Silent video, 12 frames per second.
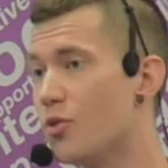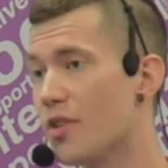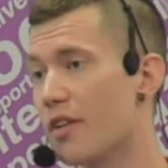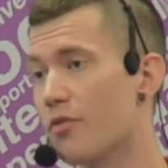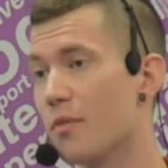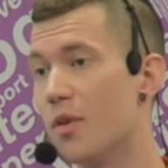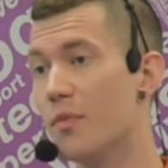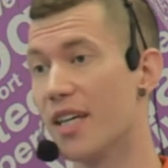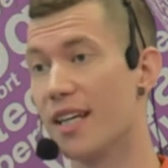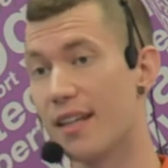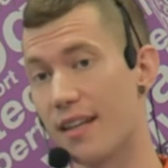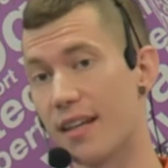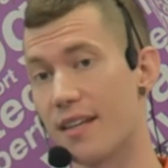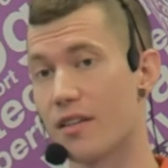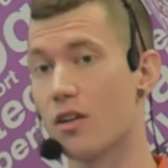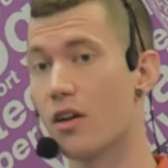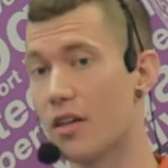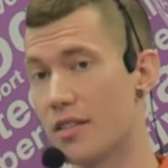do that from the beginning as a
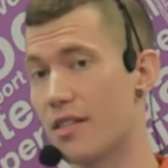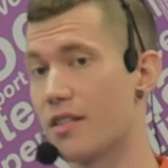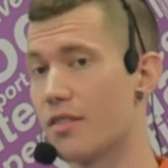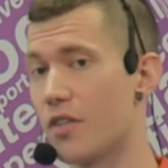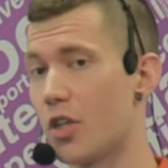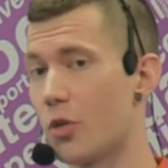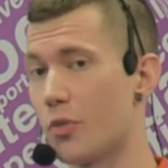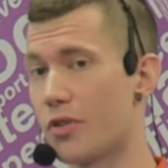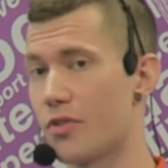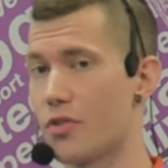content developer,